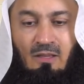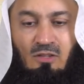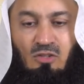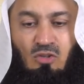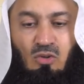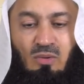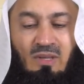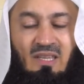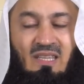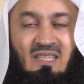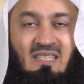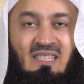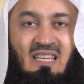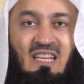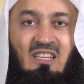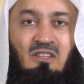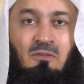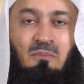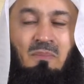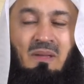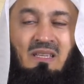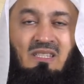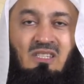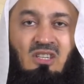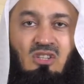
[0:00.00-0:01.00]
So He
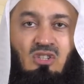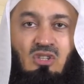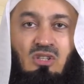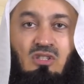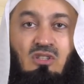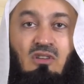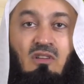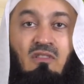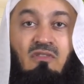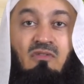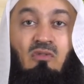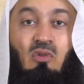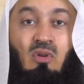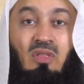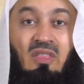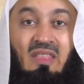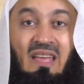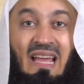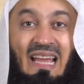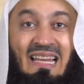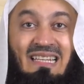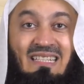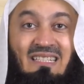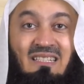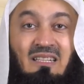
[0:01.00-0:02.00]
sent messengers for
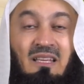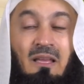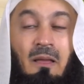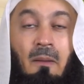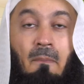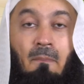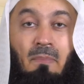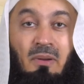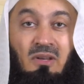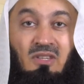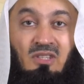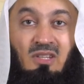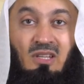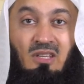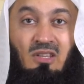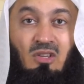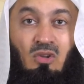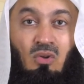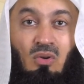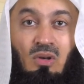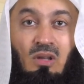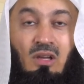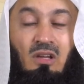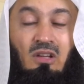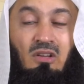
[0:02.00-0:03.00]
that
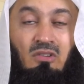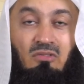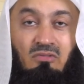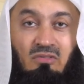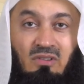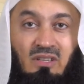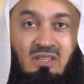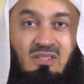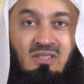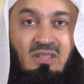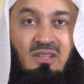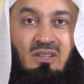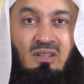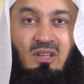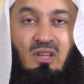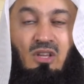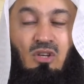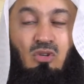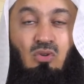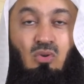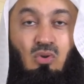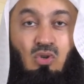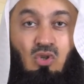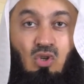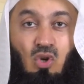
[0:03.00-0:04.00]
particular reason,
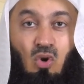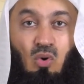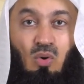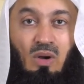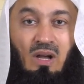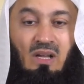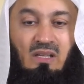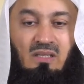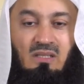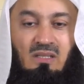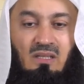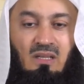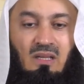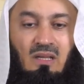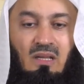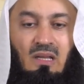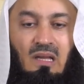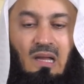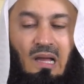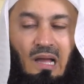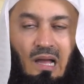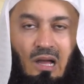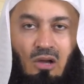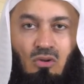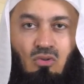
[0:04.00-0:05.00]
to show us
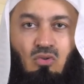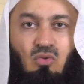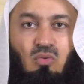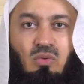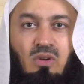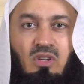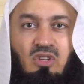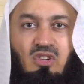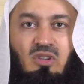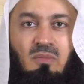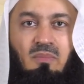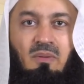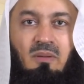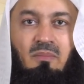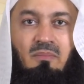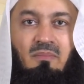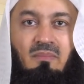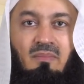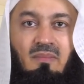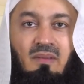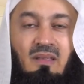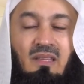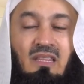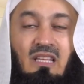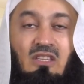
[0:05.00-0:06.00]
how to worship Him.
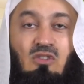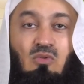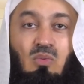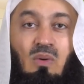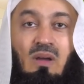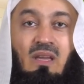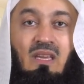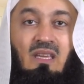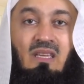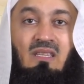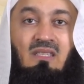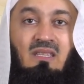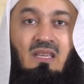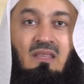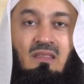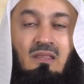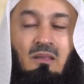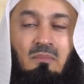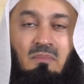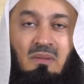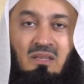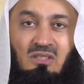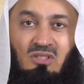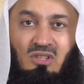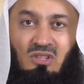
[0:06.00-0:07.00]
That's why He sent
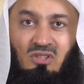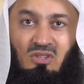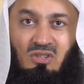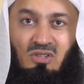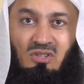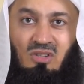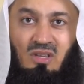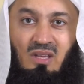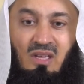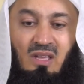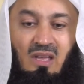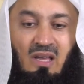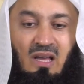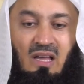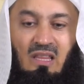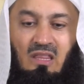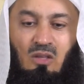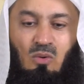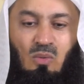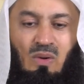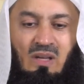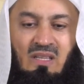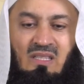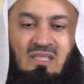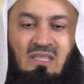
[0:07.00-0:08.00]
the messengers.
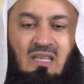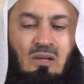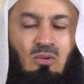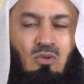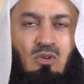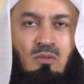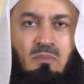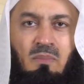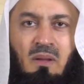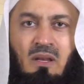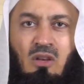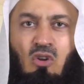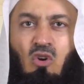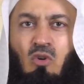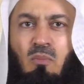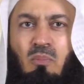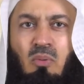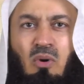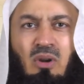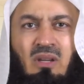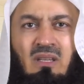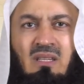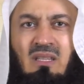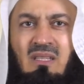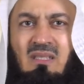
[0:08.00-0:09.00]
Otherwise, there would be no
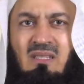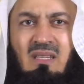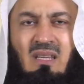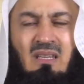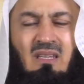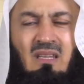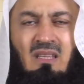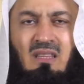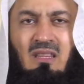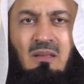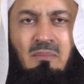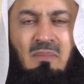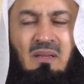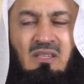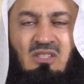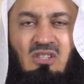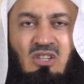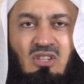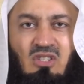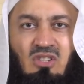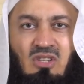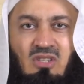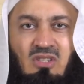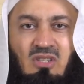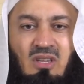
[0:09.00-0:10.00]
point in sending the
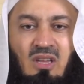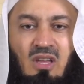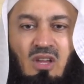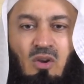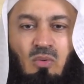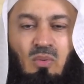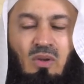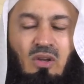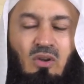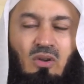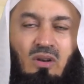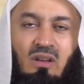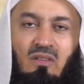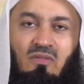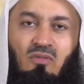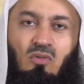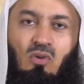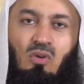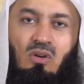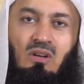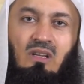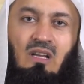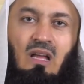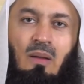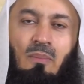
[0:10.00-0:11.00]
messengers. We could have
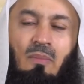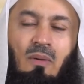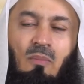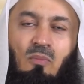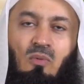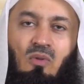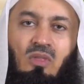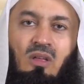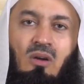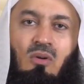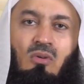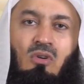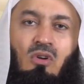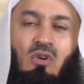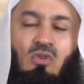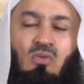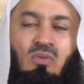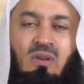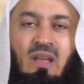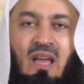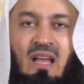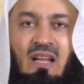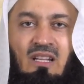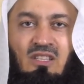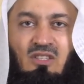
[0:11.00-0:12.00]
all come up with our
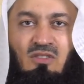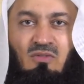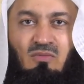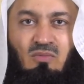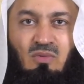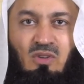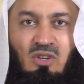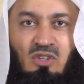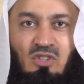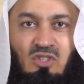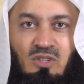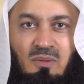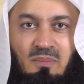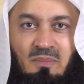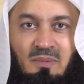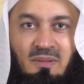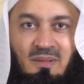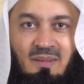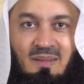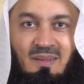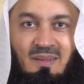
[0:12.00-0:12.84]
own acts of worship,